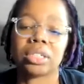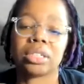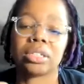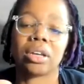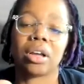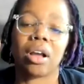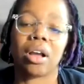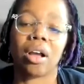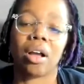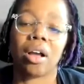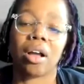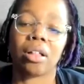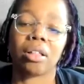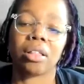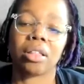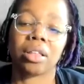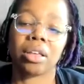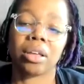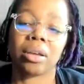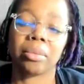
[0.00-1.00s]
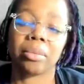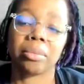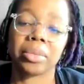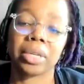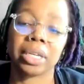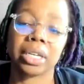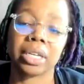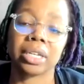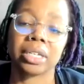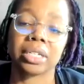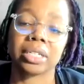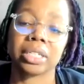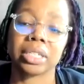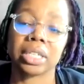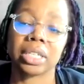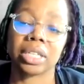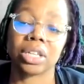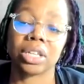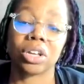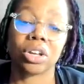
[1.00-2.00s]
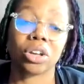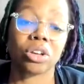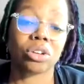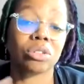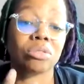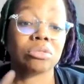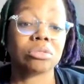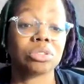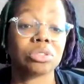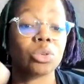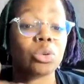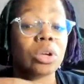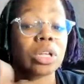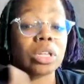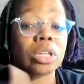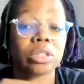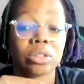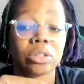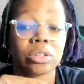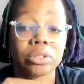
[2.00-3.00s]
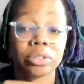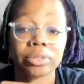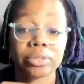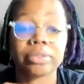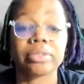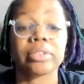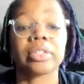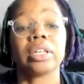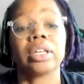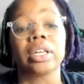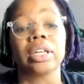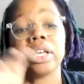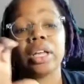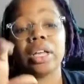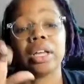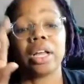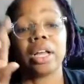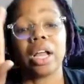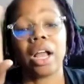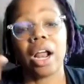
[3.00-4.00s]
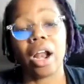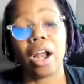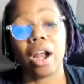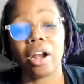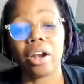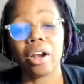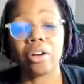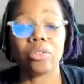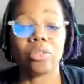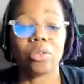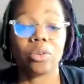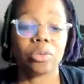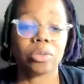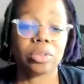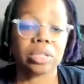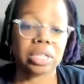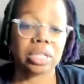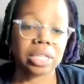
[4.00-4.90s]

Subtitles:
and even overseas in Cairo, in London, in Mumbai, and elsewhere.